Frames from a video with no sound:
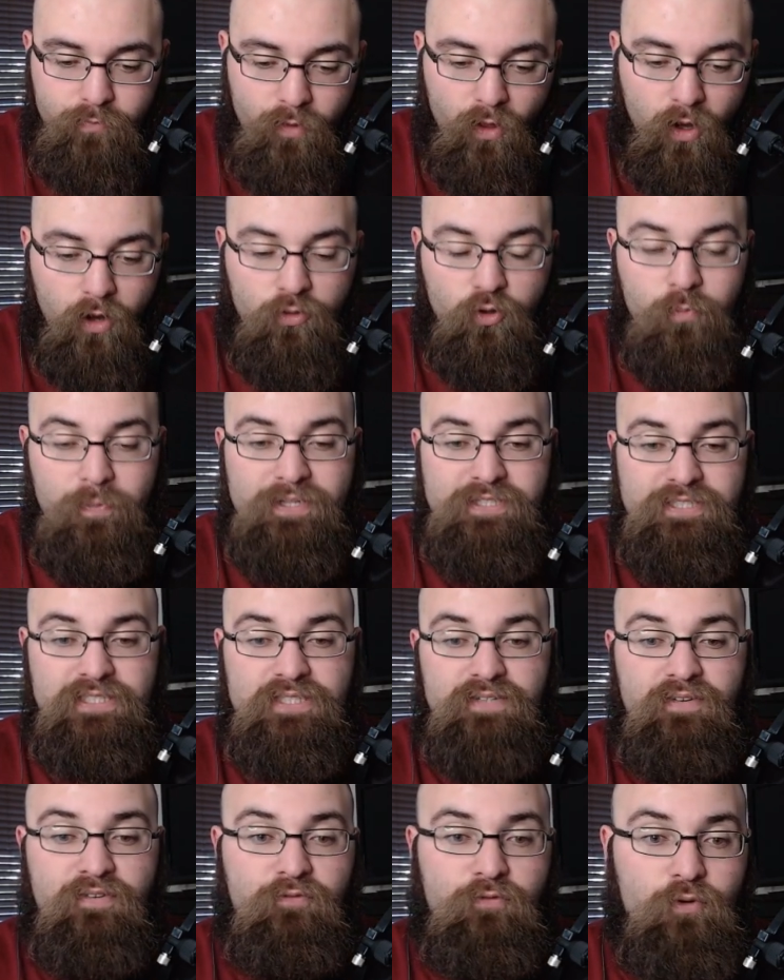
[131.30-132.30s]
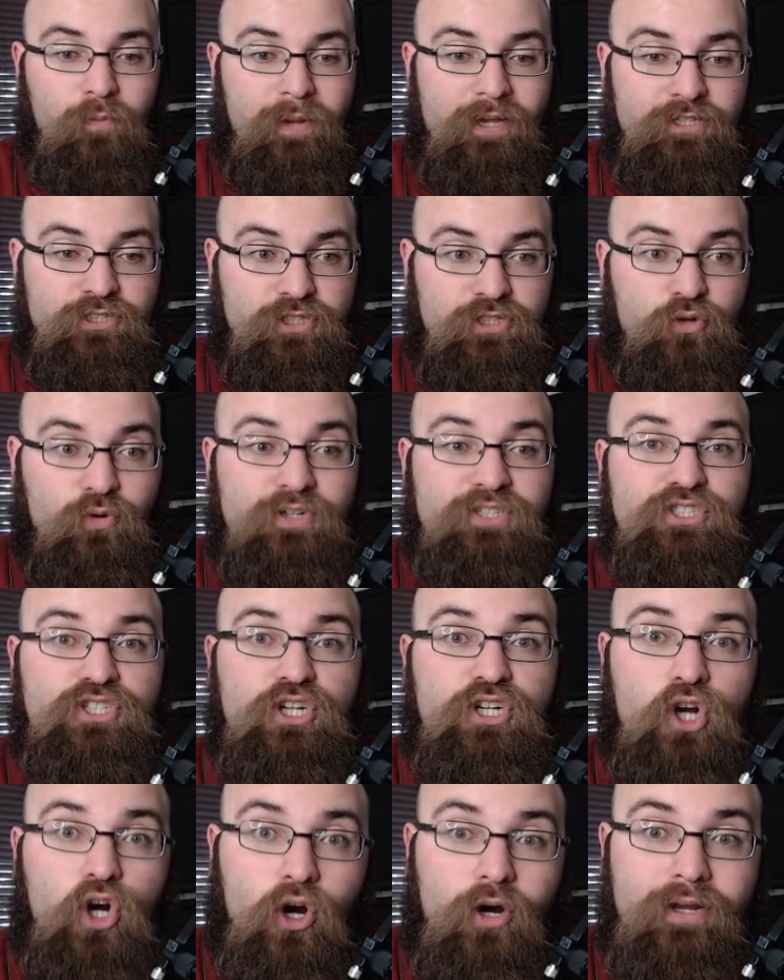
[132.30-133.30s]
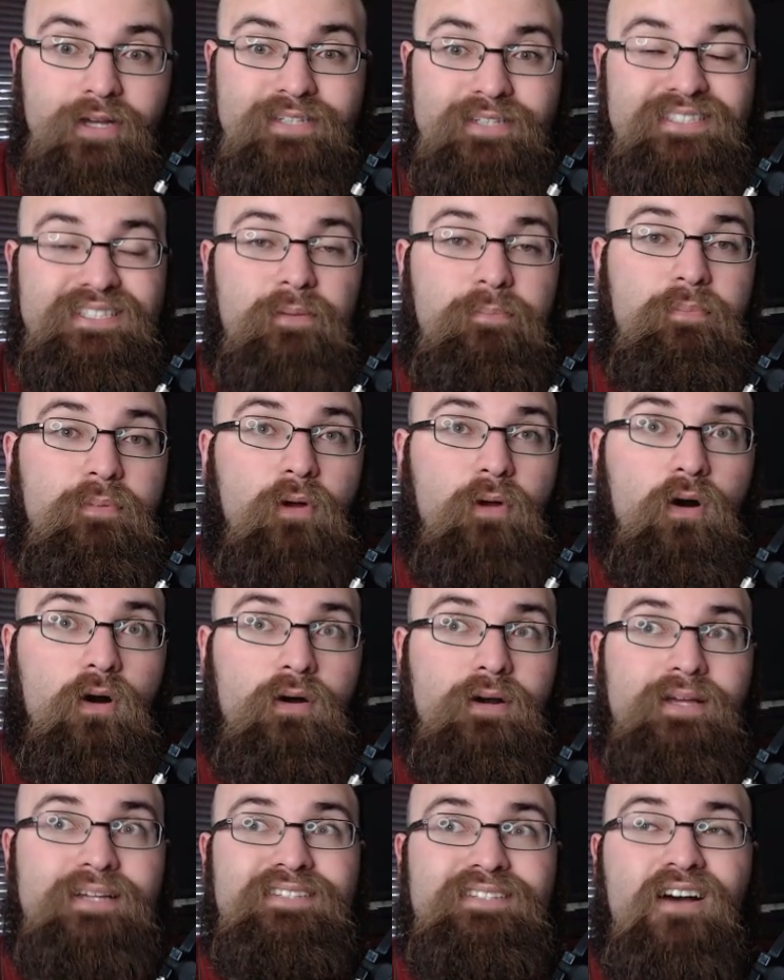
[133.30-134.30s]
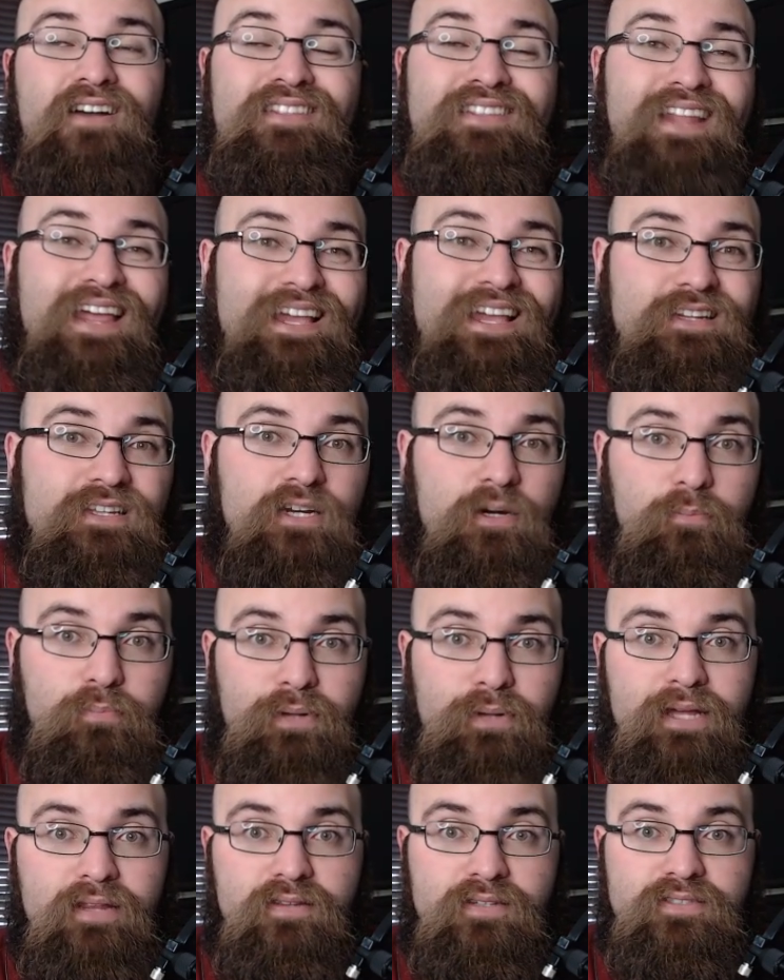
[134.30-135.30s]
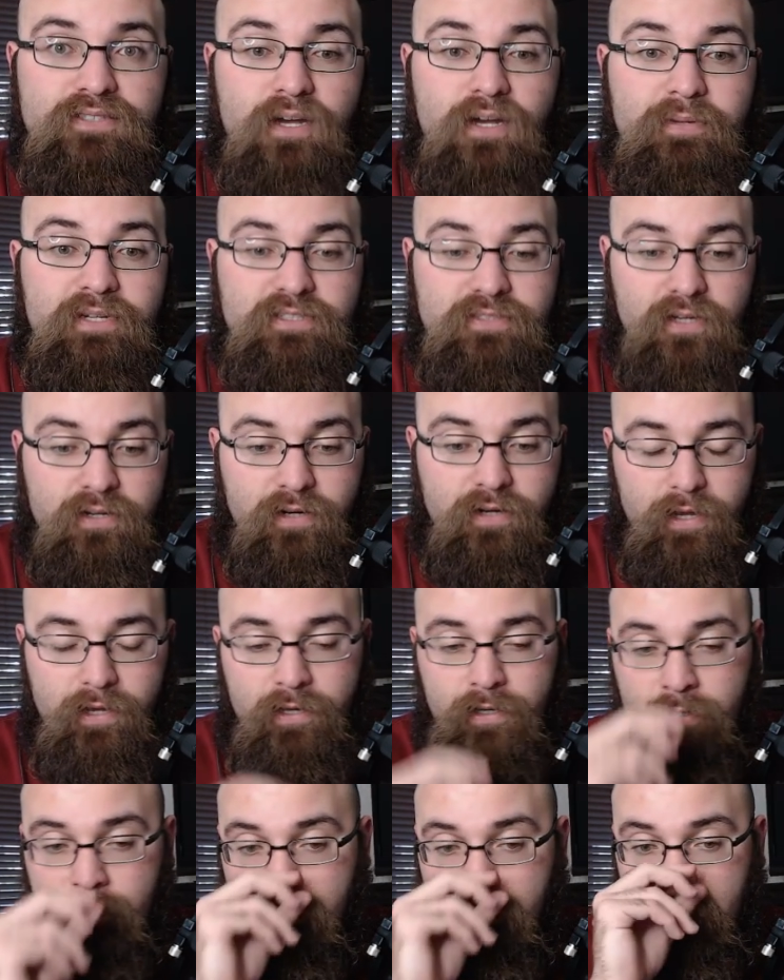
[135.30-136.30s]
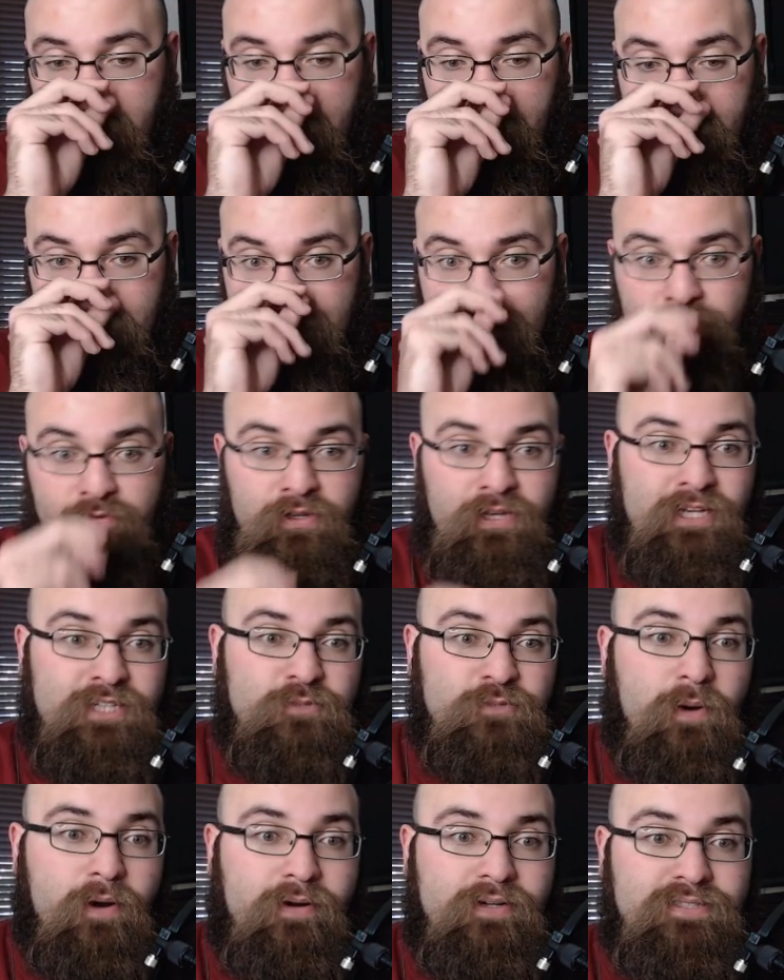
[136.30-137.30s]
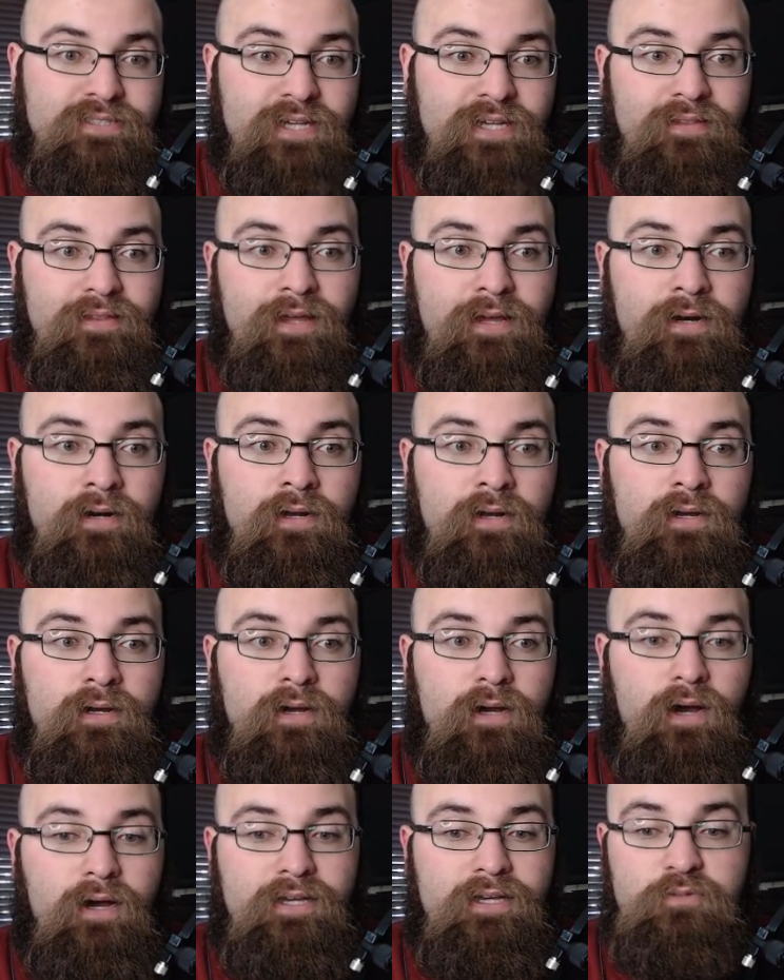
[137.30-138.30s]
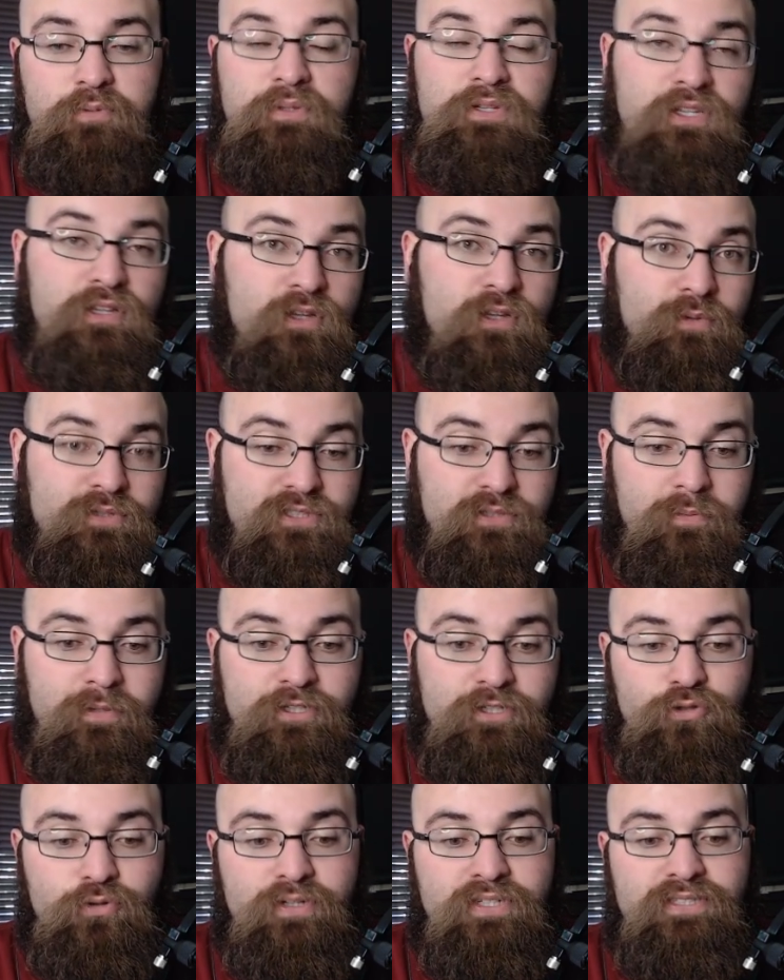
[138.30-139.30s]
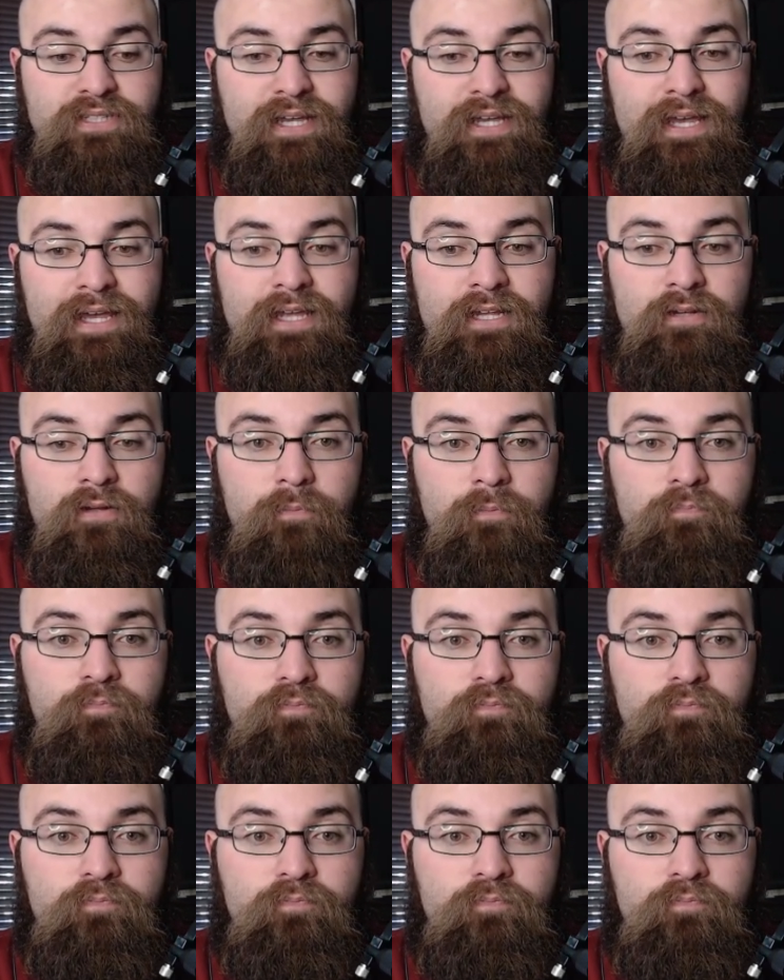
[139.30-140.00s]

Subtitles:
other pieces of information. Christian Kirk is unlikely to play this coming Sunday. Cliff Kingsbury said that he's been dealing with some injuries, and